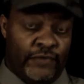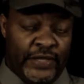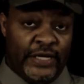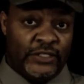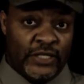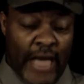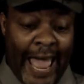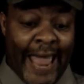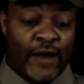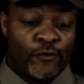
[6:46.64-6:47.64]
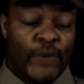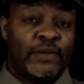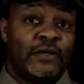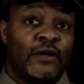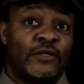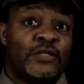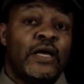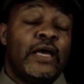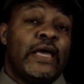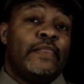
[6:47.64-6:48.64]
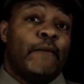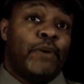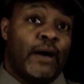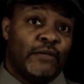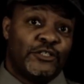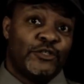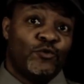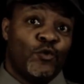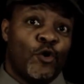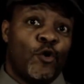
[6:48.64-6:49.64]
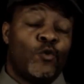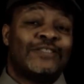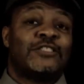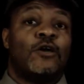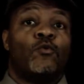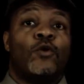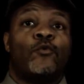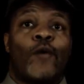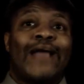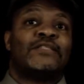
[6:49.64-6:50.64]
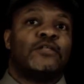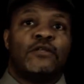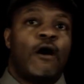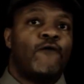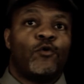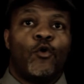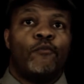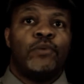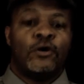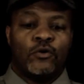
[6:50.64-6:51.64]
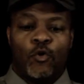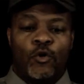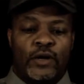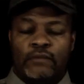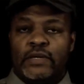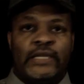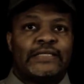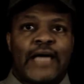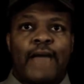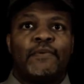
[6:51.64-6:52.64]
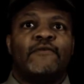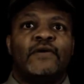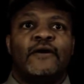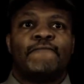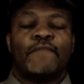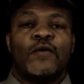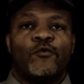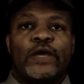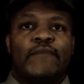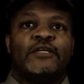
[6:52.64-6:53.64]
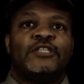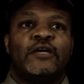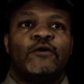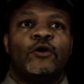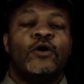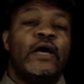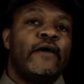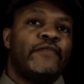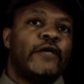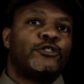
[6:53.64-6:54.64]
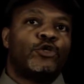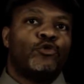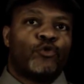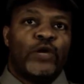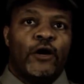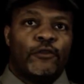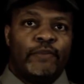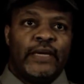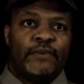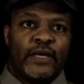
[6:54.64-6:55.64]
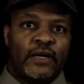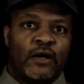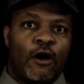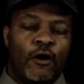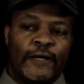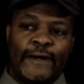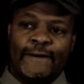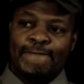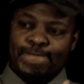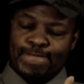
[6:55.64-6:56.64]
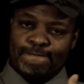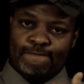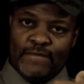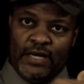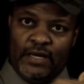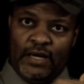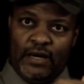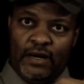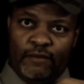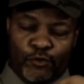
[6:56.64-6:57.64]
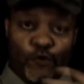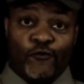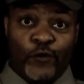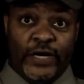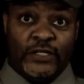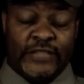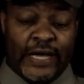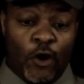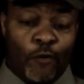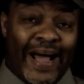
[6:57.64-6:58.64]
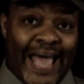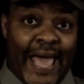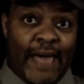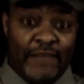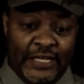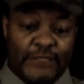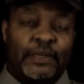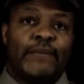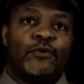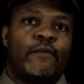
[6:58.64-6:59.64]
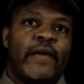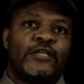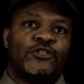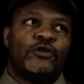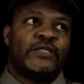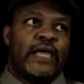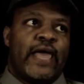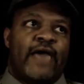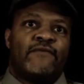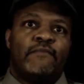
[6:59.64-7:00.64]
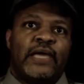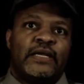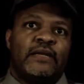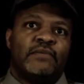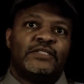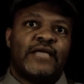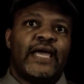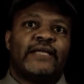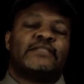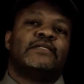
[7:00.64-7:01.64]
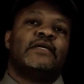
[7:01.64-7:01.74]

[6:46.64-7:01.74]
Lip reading: these accurate, because in the publishing world, when someone writes a novel or book or any type of reading material, there are 2-3 other people that are called proofreaders that go behind these people to make sure that they haven't made any mistakes.